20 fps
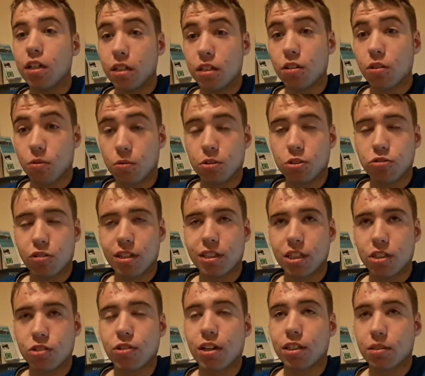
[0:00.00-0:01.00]
You know, in
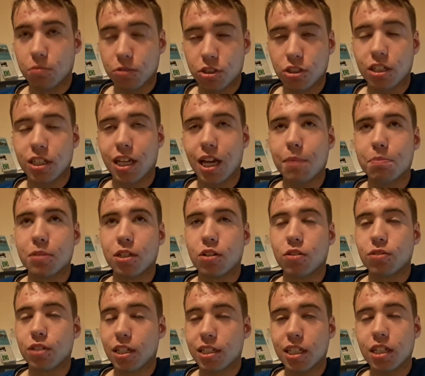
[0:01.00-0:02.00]
2020, we should have kept it
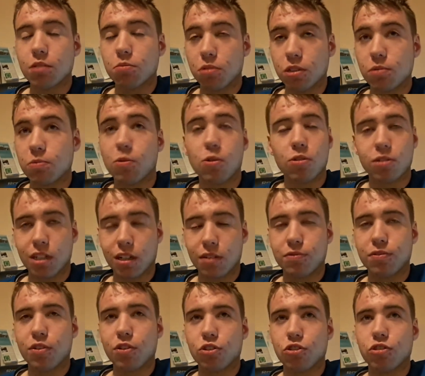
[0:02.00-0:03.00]
going. I think it would have worked
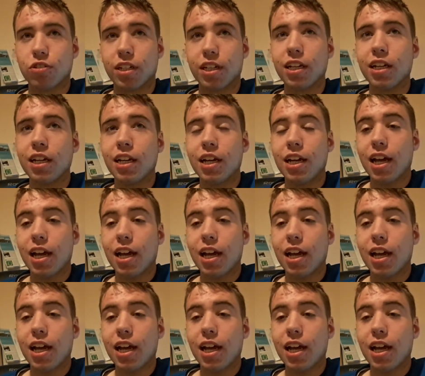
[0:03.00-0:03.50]
out, fortunately.